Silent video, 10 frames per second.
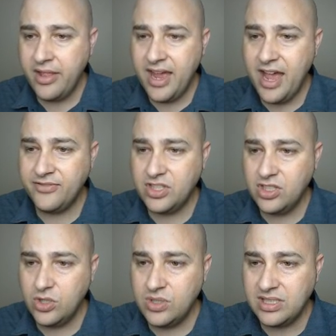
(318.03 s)
I have to
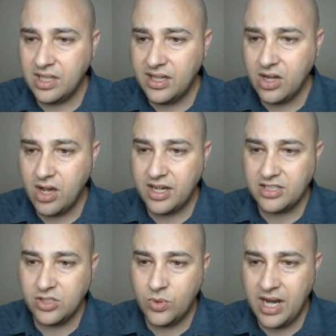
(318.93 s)
do is click on it.
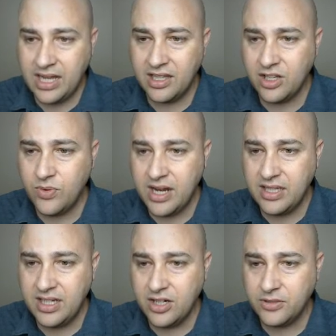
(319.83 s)
So when I click right
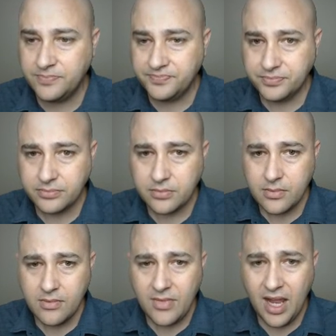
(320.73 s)
here,
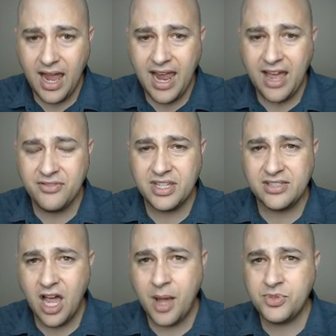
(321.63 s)
I have this
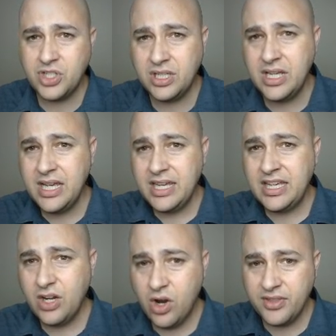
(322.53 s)
option
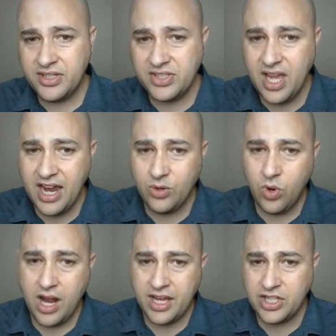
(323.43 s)
here on the side
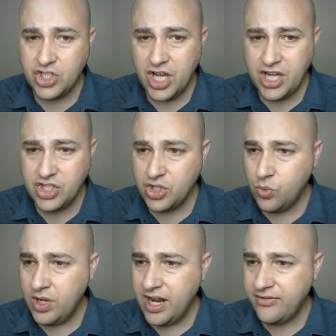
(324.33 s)
where I can change
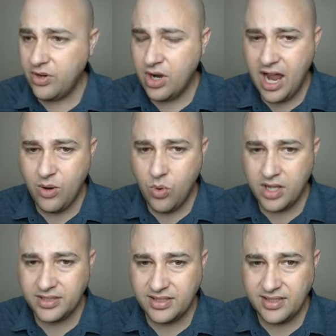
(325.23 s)
whatever I
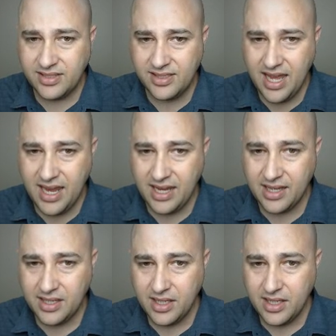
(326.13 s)
wanted to say.